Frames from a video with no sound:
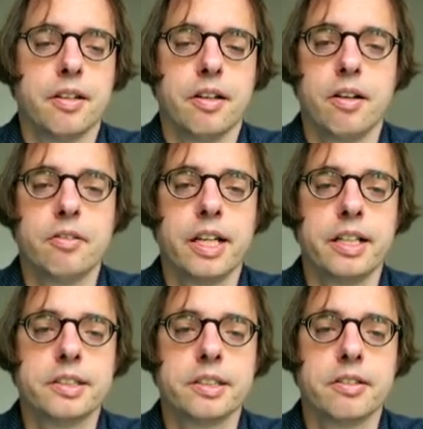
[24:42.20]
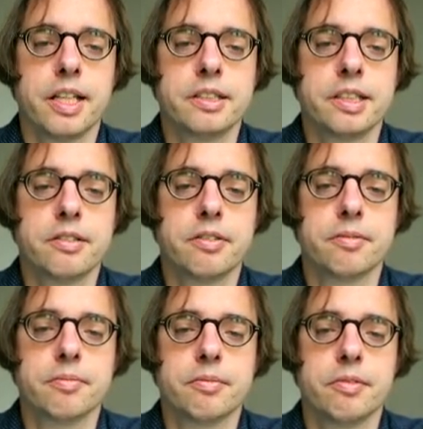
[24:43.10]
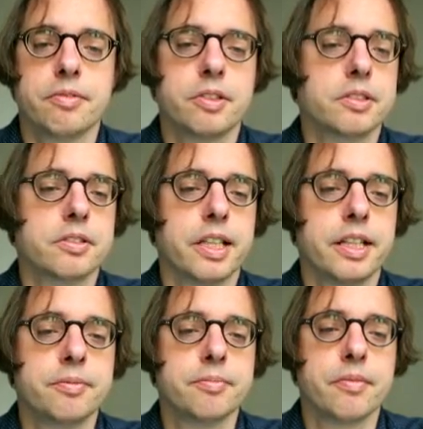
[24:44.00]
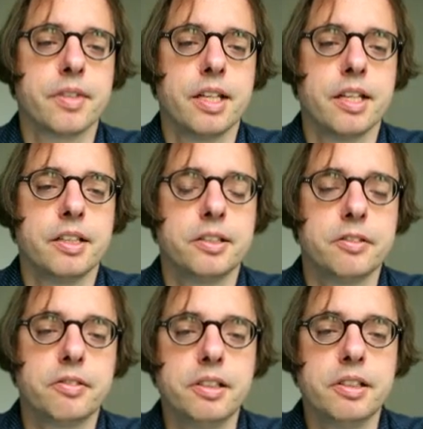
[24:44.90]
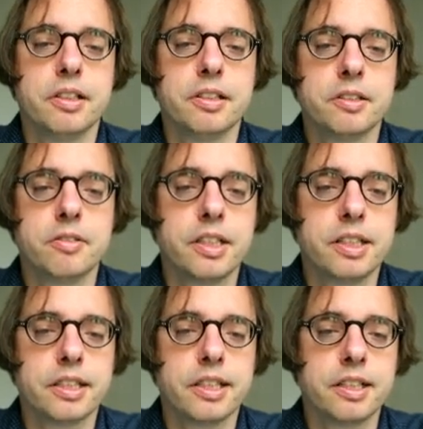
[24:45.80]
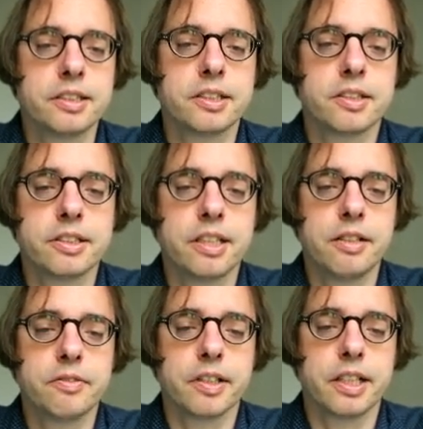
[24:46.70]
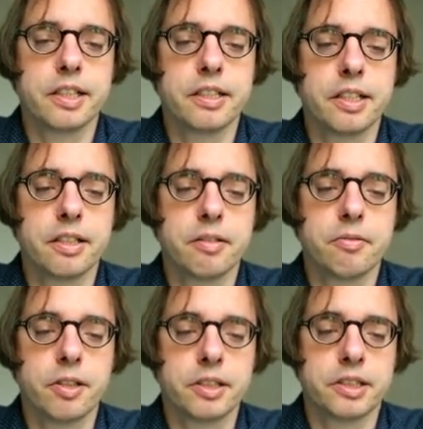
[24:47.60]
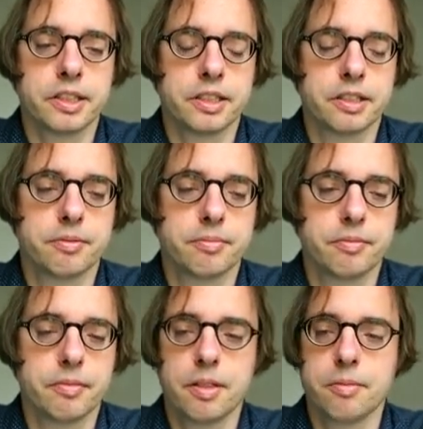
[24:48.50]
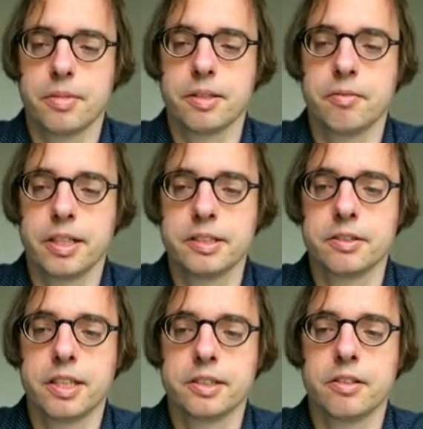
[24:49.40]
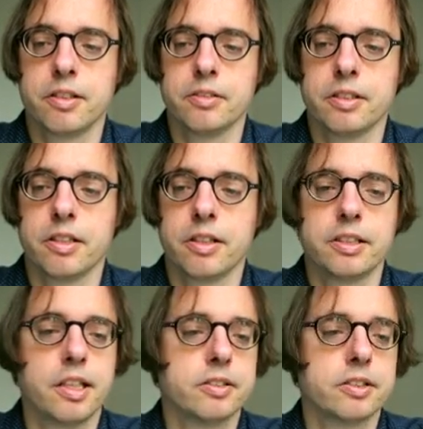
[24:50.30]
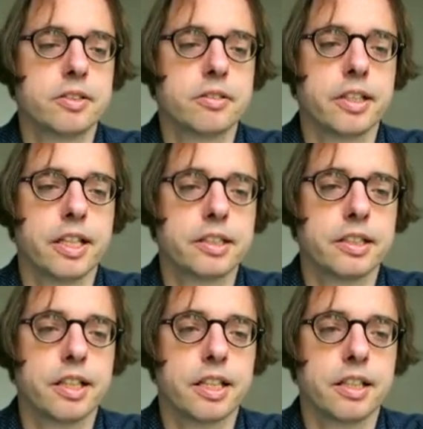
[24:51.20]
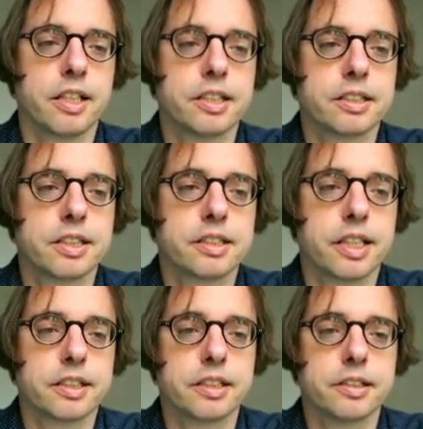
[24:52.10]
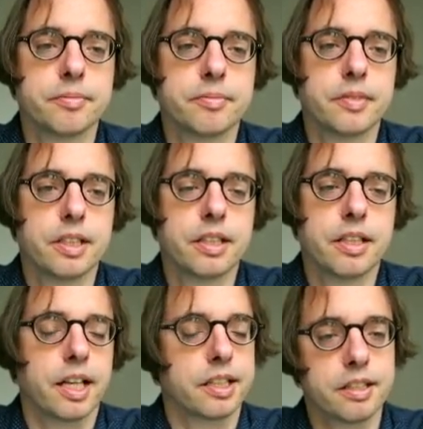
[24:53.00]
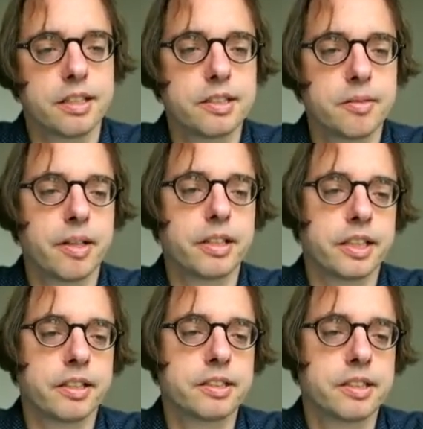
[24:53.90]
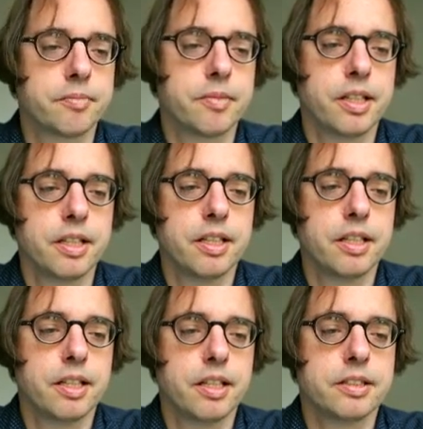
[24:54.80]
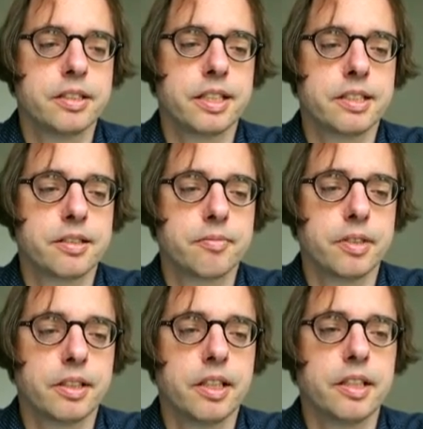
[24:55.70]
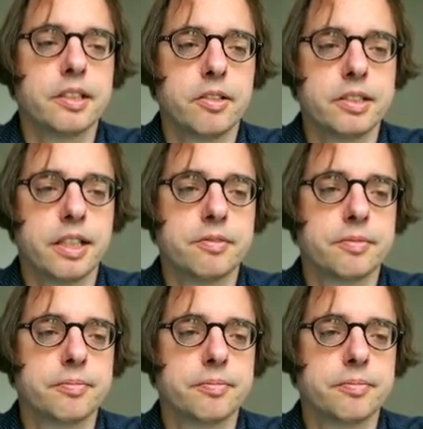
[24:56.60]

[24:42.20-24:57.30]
Okay, so that's it for today. You will do this analysis yourself in the worksheet, by the way, so that you learn how to actually analyze this data and other similar data sets yourself.